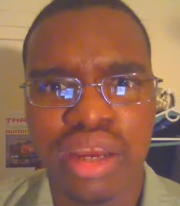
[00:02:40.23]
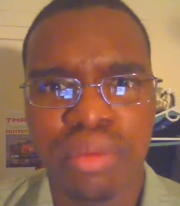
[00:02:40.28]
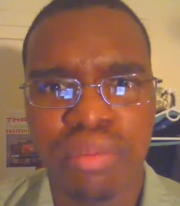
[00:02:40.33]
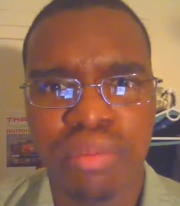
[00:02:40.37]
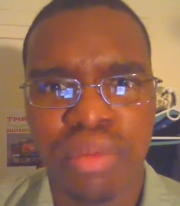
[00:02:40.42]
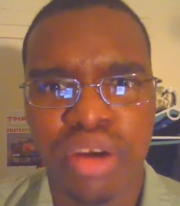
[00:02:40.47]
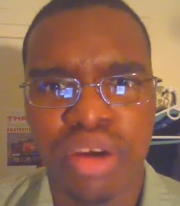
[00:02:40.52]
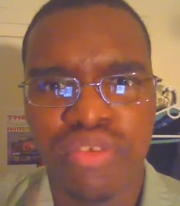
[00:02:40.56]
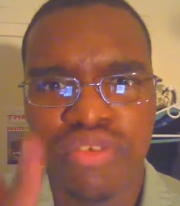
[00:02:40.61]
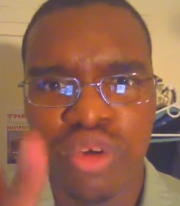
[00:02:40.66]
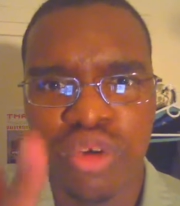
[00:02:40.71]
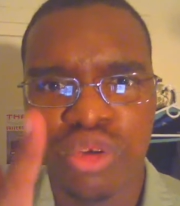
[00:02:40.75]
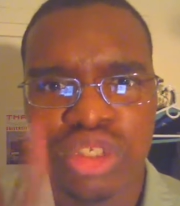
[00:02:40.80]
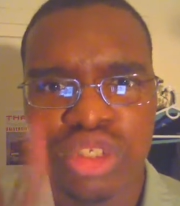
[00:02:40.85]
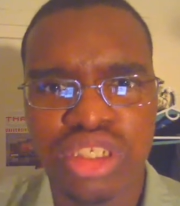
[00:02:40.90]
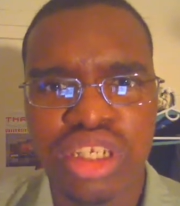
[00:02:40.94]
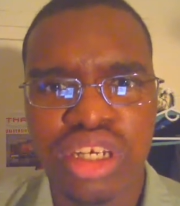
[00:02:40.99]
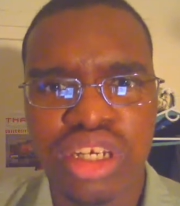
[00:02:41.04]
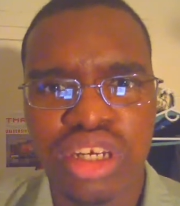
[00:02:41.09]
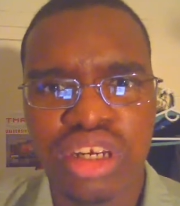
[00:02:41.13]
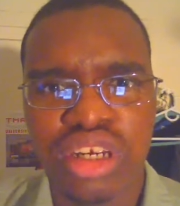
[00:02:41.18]
But
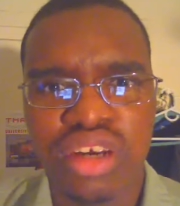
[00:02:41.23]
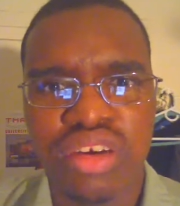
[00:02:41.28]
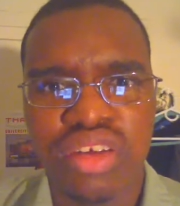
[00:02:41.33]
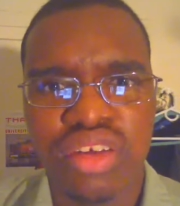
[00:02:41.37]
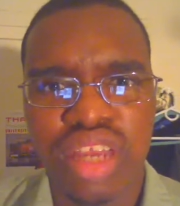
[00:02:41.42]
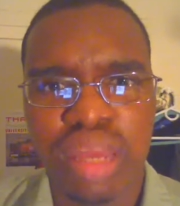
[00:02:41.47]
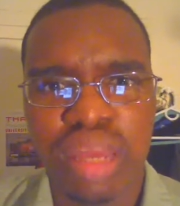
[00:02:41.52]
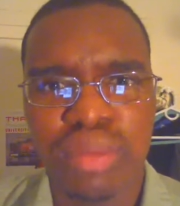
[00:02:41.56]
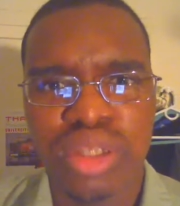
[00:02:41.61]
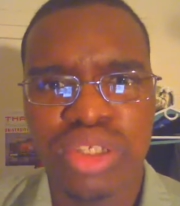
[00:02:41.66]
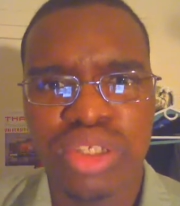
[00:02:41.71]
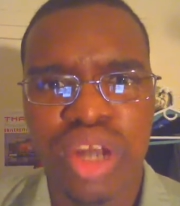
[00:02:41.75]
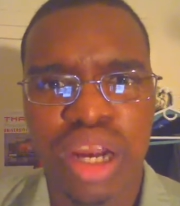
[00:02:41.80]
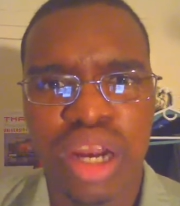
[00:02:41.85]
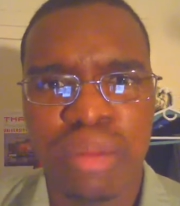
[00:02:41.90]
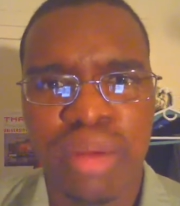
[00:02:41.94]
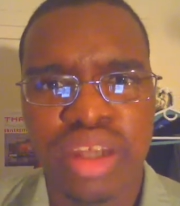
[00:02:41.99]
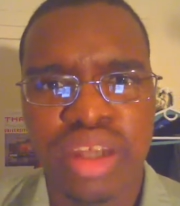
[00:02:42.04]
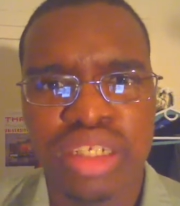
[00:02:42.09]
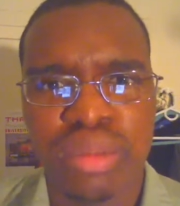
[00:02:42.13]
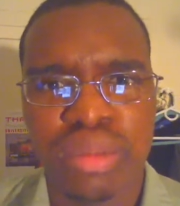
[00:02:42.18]
first, let me talk
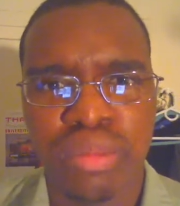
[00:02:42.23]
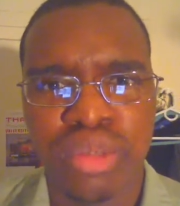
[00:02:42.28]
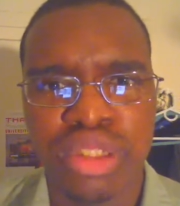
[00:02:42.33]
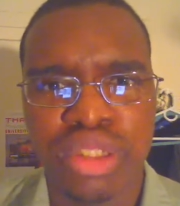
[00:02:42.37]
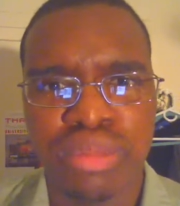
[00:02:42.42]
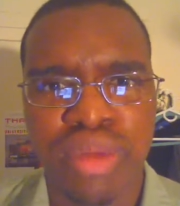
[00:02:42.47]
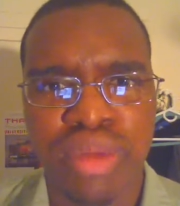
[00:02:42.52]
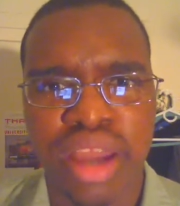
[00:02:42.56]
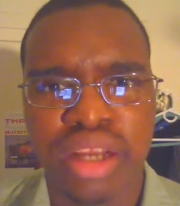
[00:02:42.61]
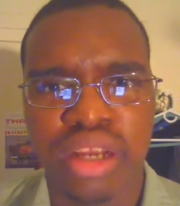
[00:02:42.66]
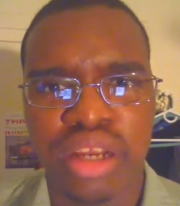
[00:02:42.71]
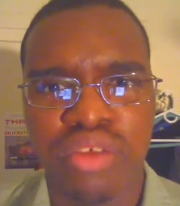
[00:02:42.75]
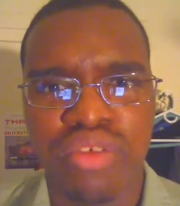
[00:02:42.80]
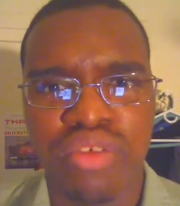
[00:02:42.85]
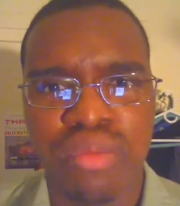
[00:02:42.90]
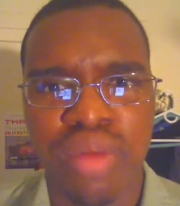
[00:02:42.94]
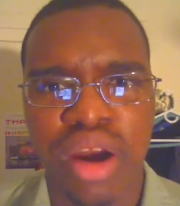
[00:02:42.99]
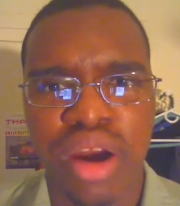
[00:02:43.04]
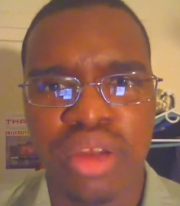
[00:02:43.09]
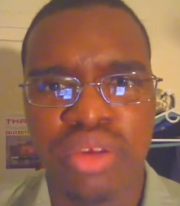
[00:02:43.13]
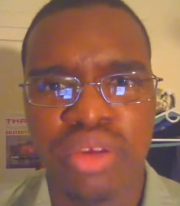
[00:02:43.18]
about some perspective
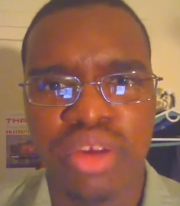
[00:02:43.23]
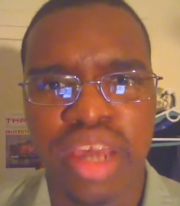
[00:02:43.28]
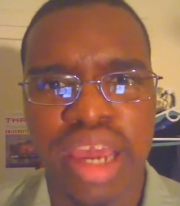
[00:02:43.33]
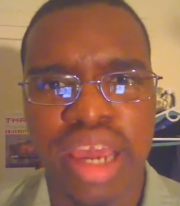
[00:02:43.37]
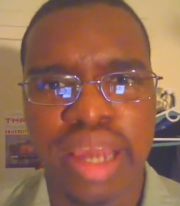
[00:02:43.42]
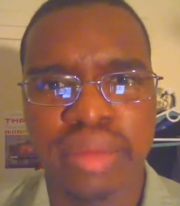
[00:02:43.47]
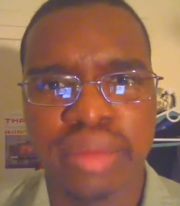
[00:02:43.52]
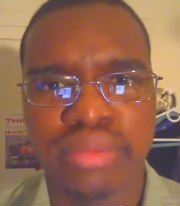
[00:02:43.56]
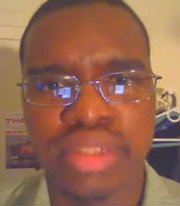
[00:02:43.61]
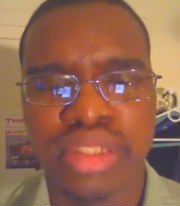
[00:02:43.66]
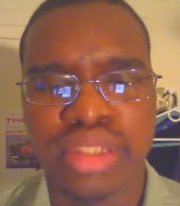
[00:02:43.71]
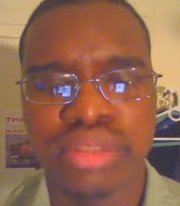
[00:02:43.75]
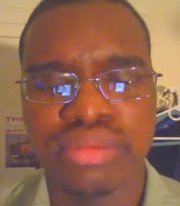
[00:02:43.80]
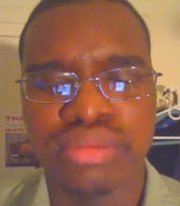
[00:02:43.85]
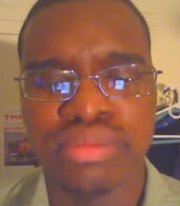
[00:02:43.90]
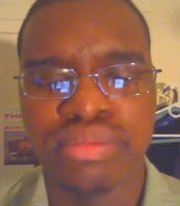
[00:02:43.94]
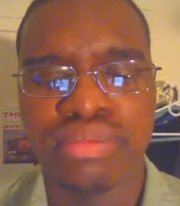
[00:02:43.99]
from other games.